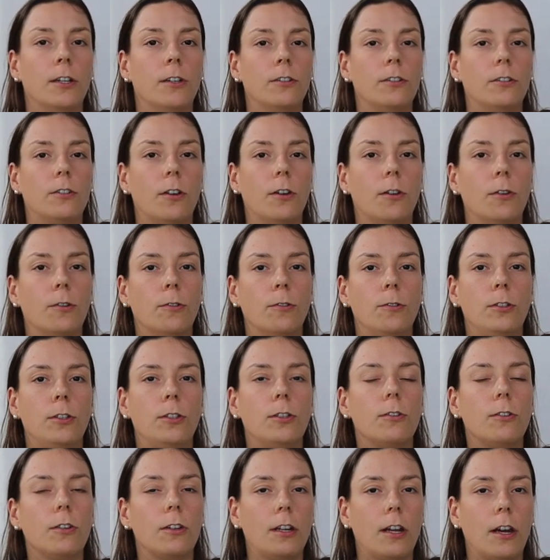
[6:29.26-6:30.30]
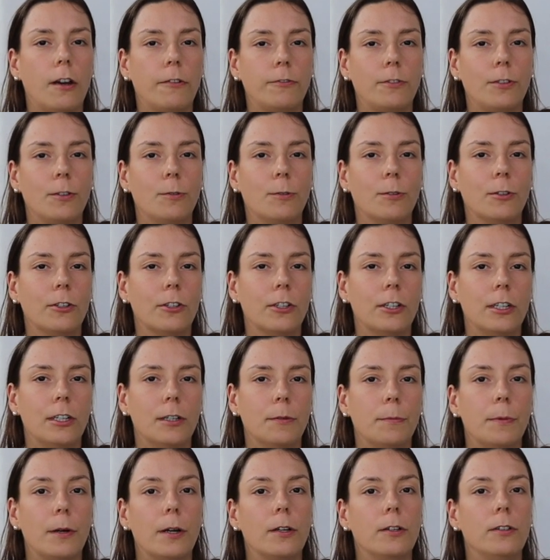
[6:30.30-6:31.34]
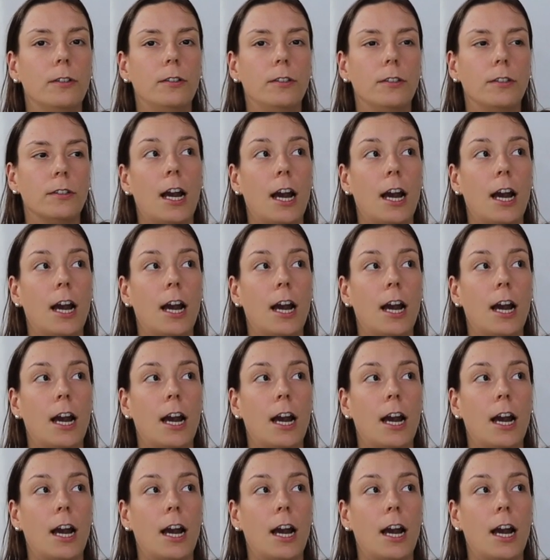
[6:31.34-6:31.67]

So you don't have to worry about